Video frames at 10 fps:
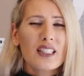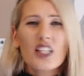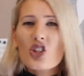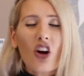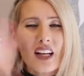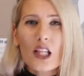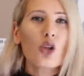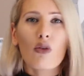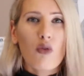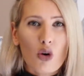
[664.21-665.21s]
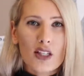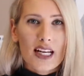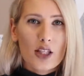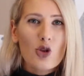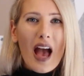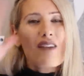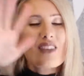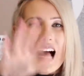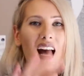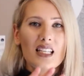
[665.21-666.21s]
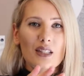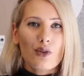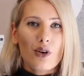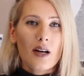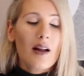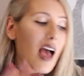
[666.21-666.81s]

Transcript: It's not in your vortex. You haven't asked for it.